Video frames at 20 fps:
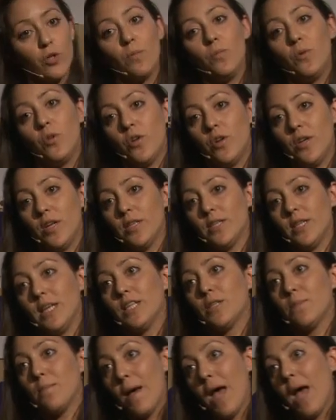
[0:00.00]
communities
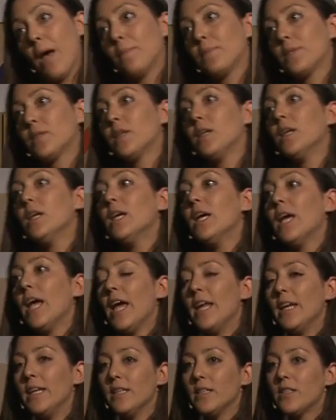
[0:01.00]
is mapped
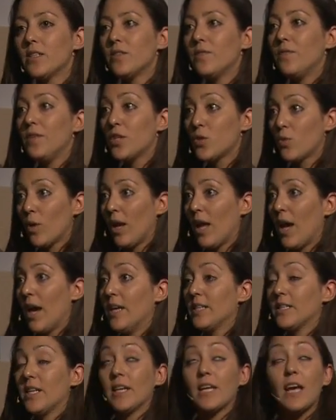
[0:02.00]
and it's
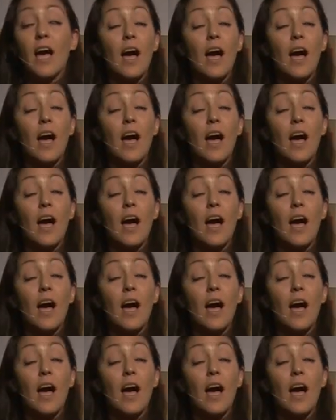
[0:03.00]
visualized and